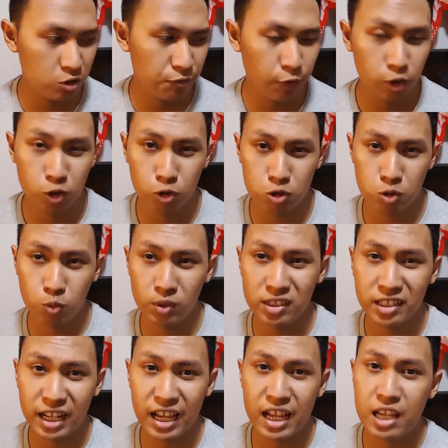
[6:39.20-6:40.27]
for those who
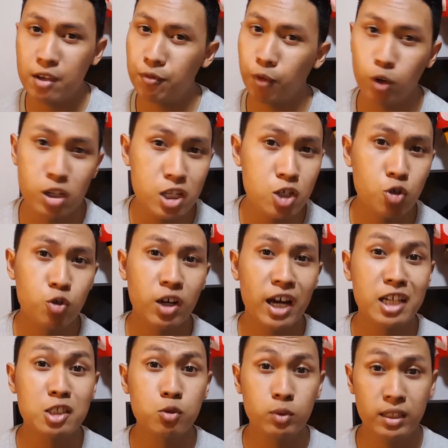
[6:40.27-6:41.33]
weren't there, if only you
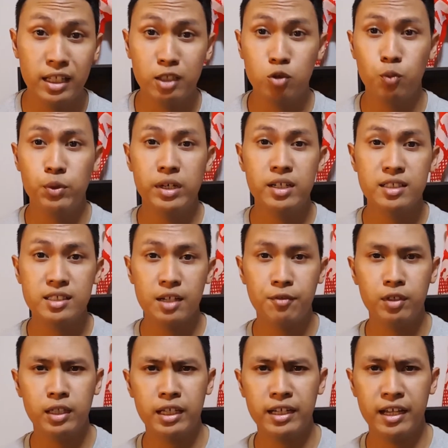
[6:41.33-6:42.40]
guys were there to witness
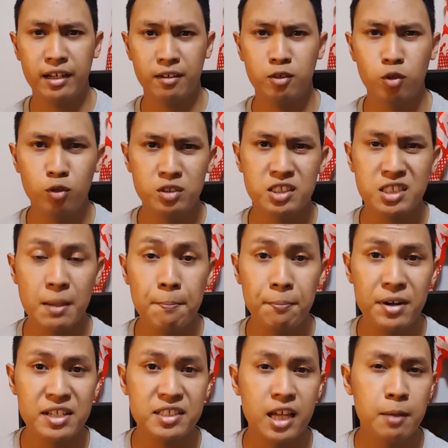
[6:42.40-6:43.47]
everything and, you know, just
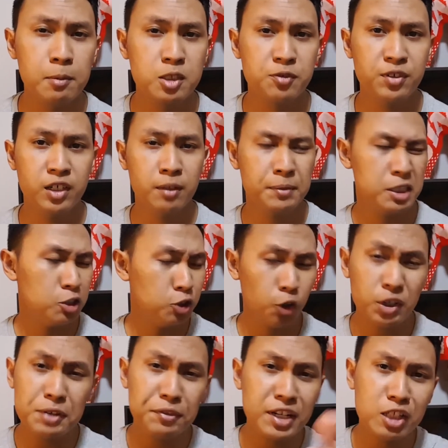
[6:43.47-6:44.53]
embrace the atmosphere. I mean, you
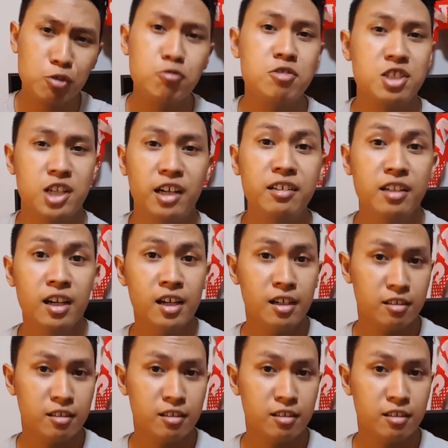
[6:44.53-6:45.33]
don't even need to chant.